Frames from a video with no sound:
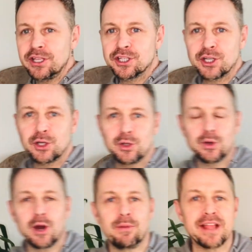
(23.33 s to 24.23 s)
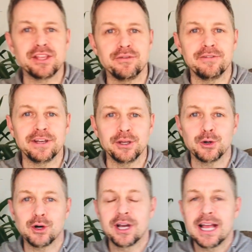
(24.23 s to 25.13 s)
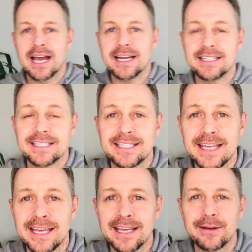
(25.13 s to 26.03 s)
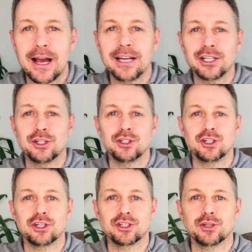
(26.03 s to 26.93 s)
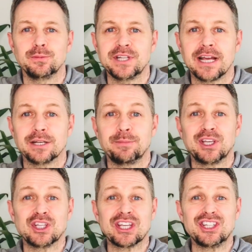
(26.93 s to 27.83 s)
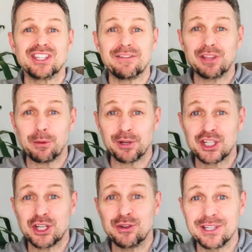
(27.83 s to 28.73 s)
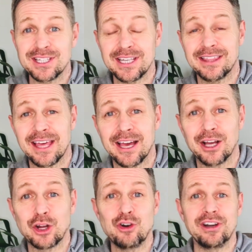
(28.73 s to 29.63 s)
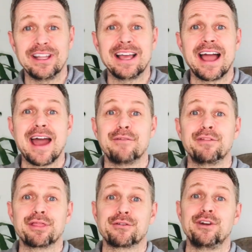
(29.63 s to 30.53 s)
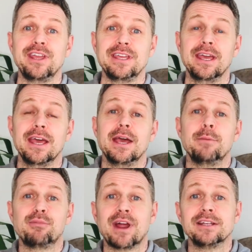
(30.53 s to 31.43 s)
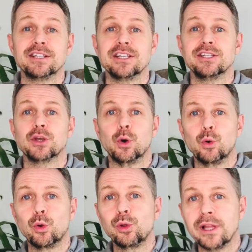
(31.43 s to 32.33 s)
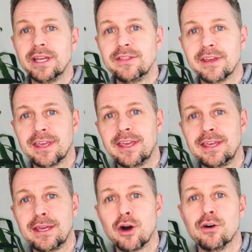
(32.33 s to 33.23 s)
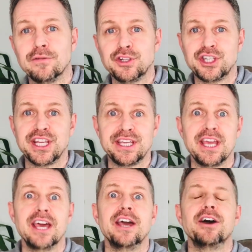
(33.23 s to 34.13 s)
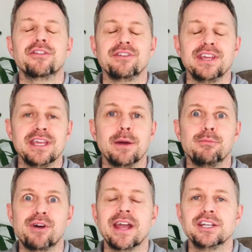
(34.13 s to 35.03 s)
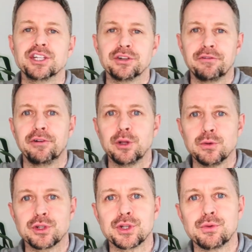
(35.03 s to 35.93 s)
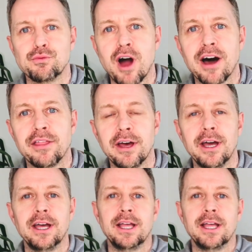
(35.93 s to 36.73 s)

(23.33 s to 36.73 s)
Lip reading: to a brand new video, and today I'm going to touch on a subject because I just have the opportunity that currently I have 3 branches all in the key of G, 3 branch flutes rather.